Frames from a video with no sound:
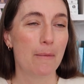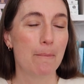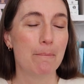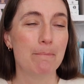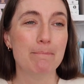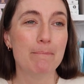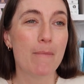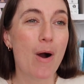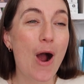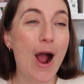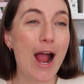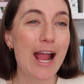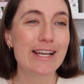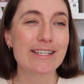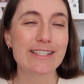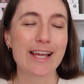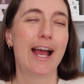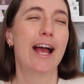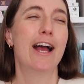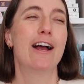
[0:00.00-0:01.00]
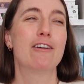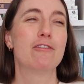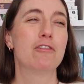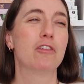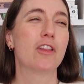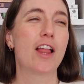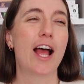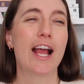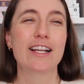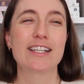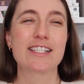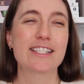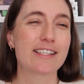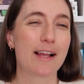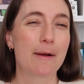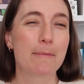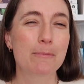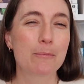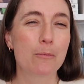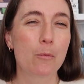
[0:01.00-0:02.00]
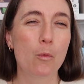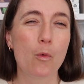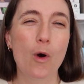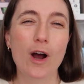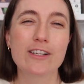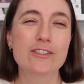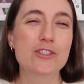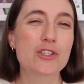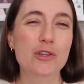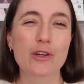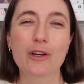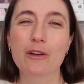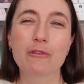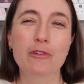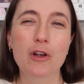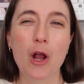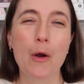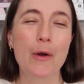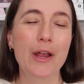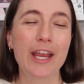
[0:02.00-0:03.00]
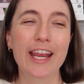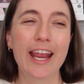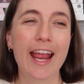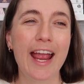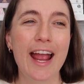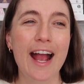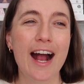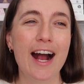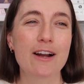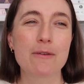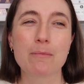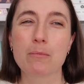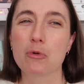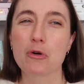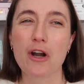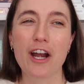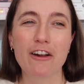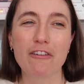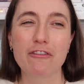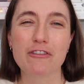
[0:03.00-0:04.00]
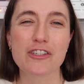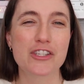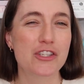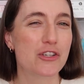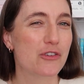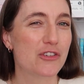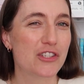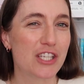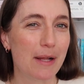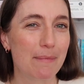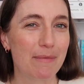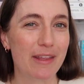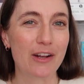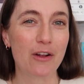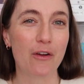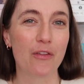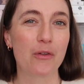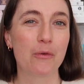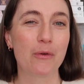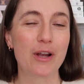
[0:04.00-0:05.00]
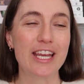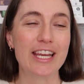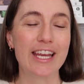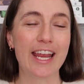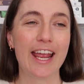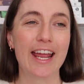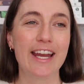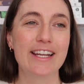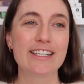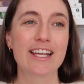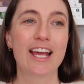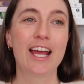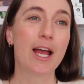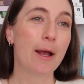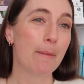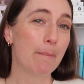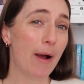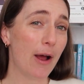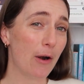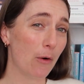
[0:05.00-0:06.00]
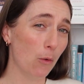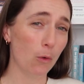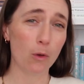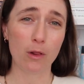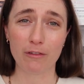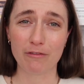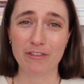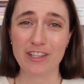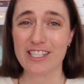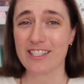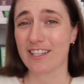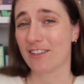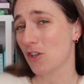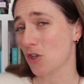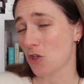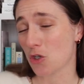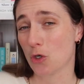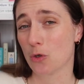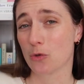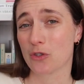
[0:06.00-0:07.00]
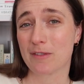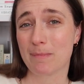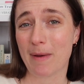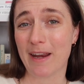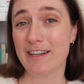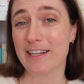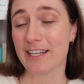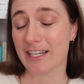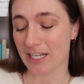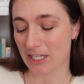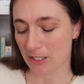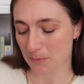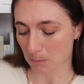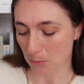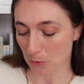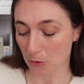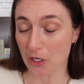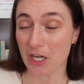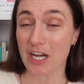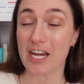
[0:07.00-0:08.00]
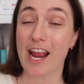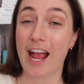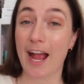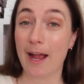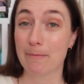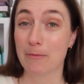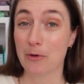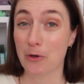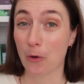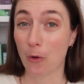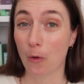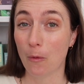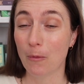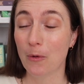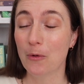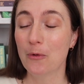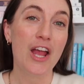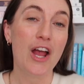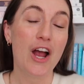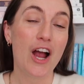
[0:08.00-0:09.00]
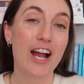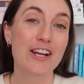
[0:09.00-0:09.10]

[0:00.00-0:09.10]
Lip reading: Might have like someone sort of going out breakfast or something on the weekend, but all of this additional spending is pretty abnormal.